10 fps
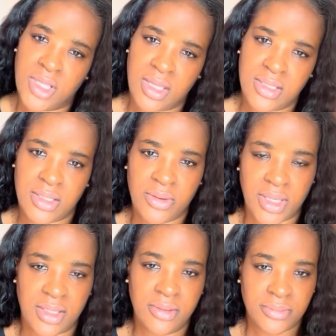I said,
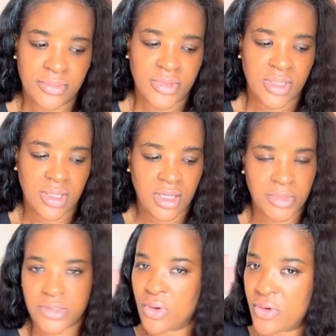okay,
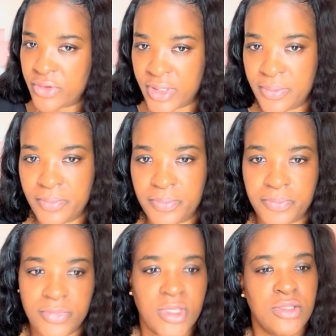let's go over it.
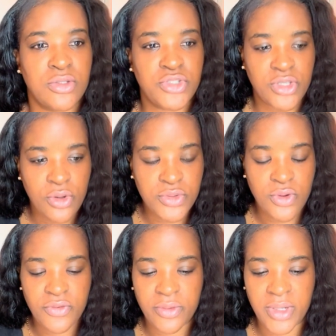So she goes
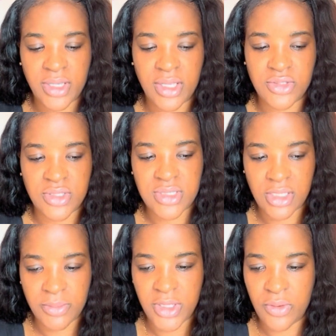over it and she's
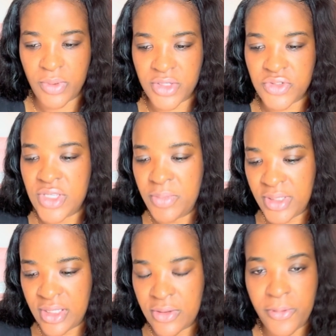telling me what she
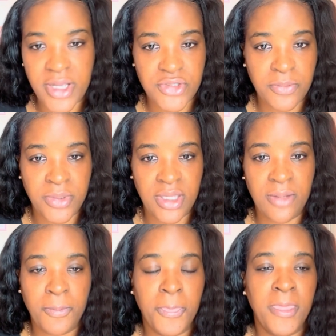believed the price should be,
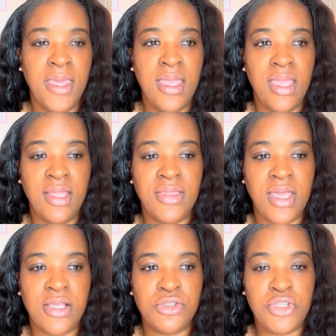and
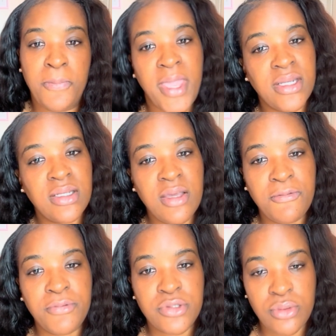that she paid enough
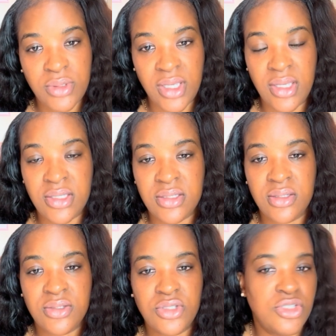for 2 days.
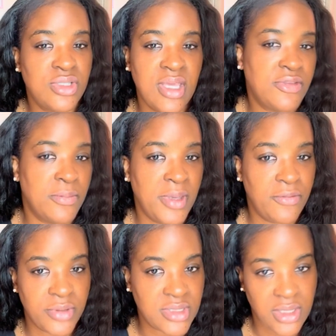She shouldn't have to pay
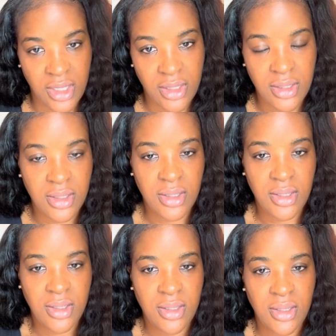for today.
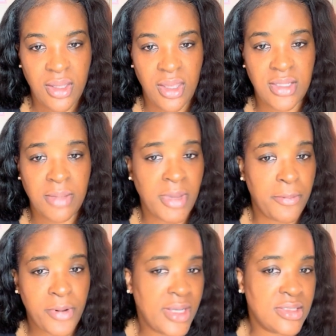And that my
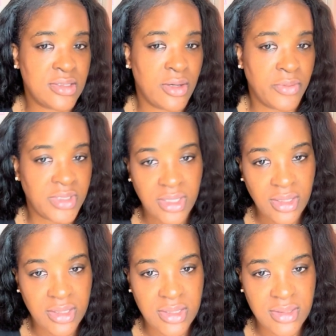prices are
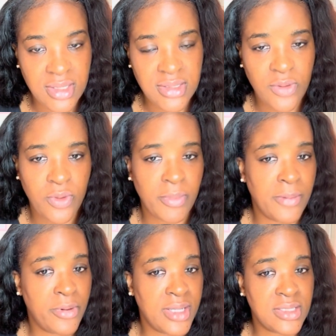ridiculous. I said, well, my
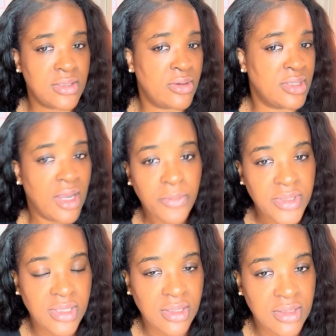prices are not
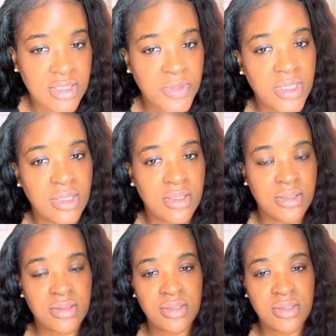ridiculous because